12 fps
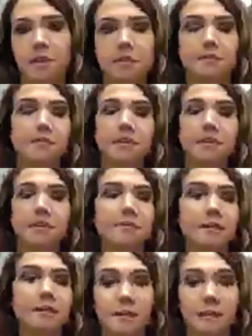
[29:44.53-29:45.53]
but it may mean
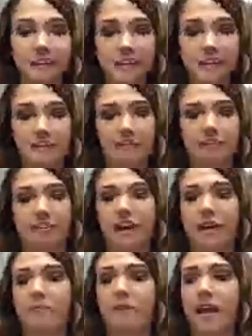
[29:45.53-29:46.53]
something completely different for
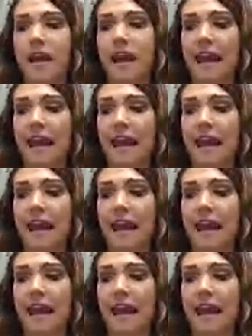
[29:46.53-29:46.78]
them.